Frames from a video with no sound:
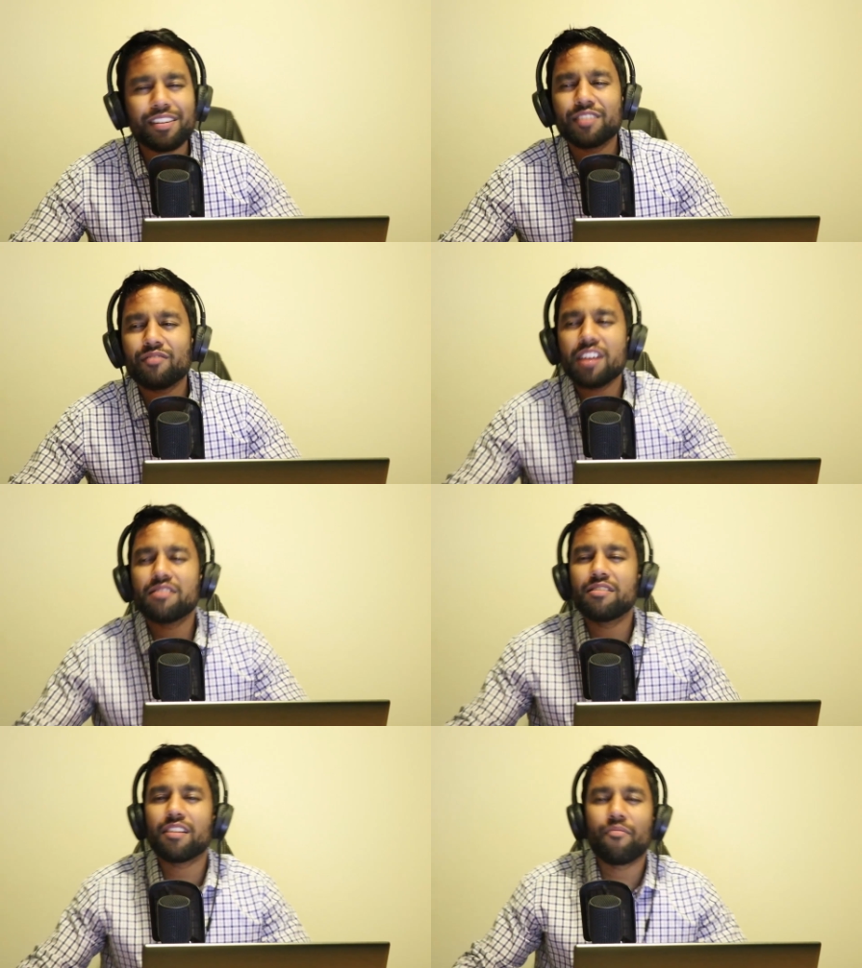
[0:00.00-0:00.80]
on his face.
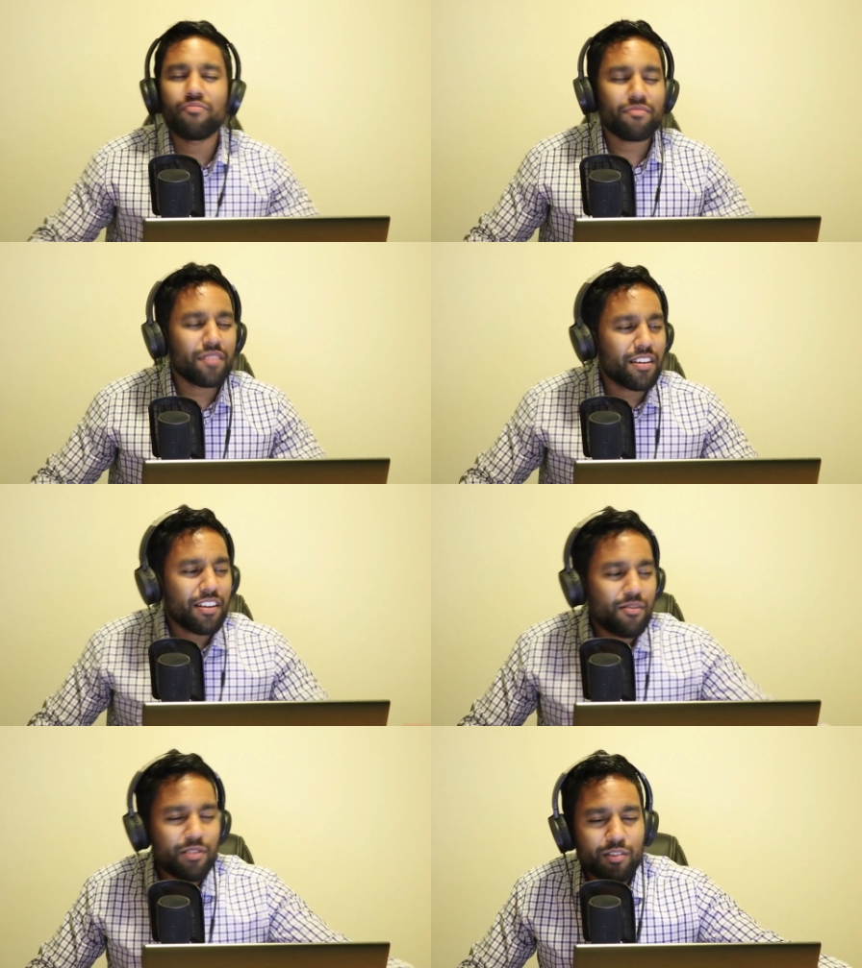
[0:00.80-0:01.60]
He's like...
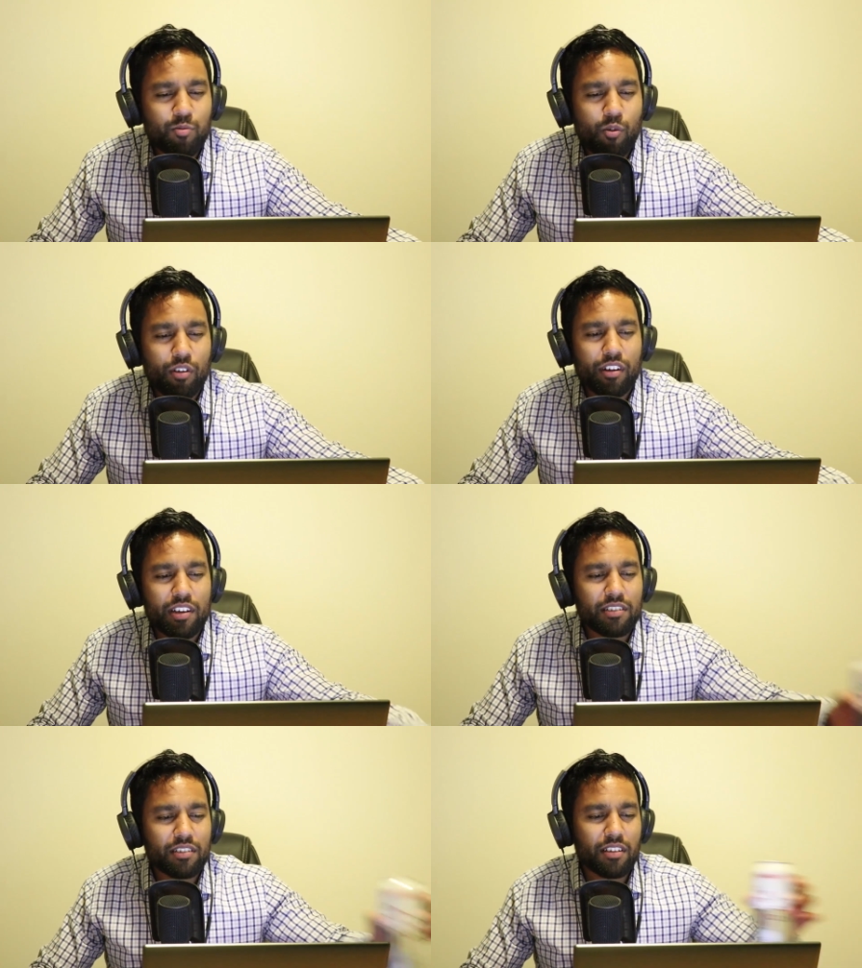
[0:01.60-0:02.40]
with his water,
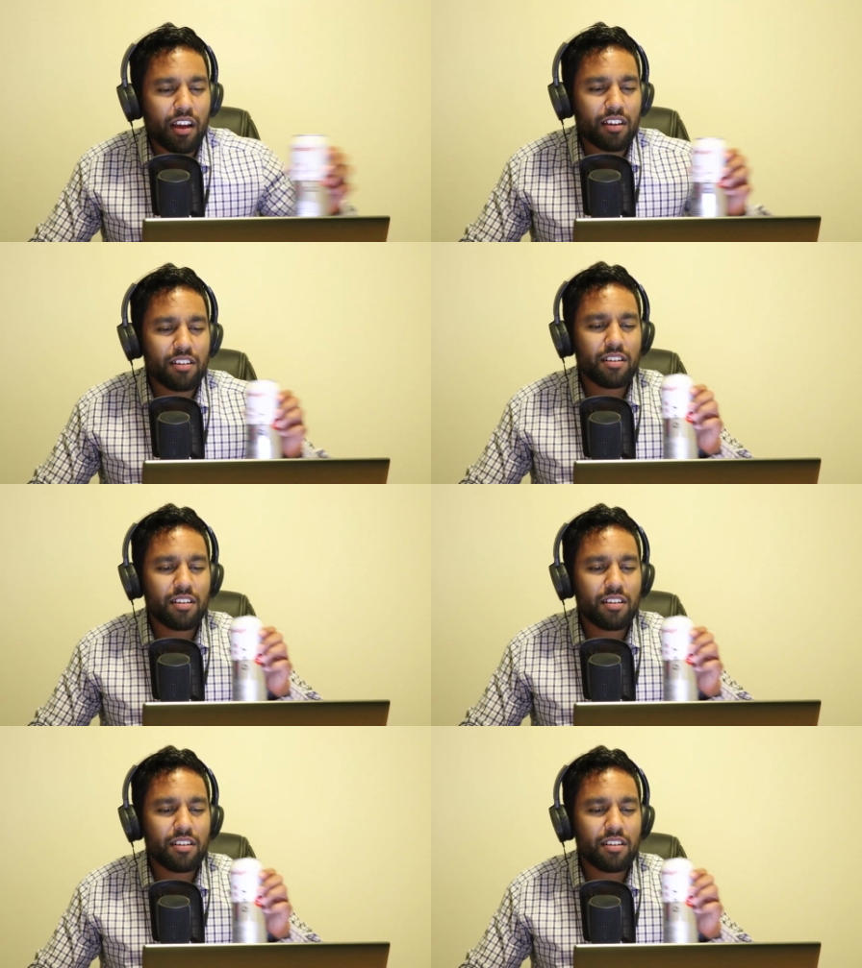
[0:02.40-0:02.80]
he's just like,